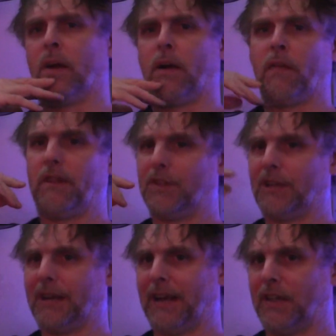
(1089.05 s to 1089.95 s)
I don't think she
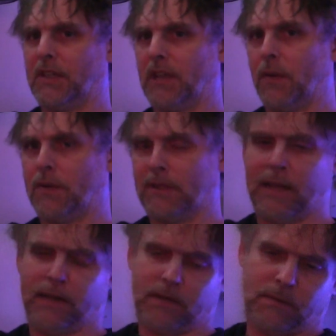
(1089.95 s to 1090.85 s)
can actually go
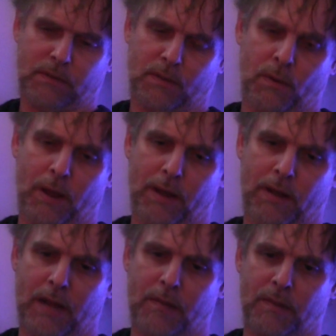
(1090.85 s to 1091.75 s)
to where her
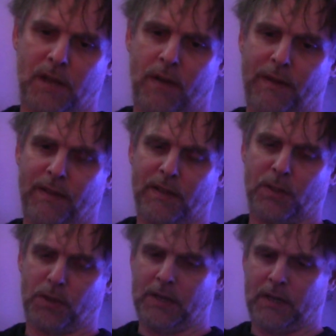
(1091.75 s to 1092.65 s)
neighbours are in that
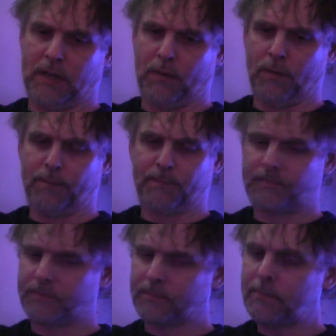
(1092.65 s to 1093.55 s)
street anymore.
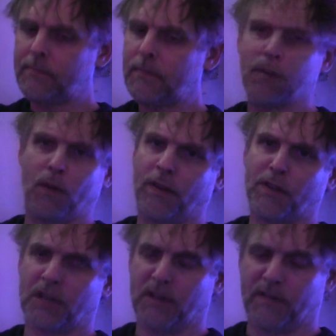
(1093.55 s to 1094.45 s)
Not that she lived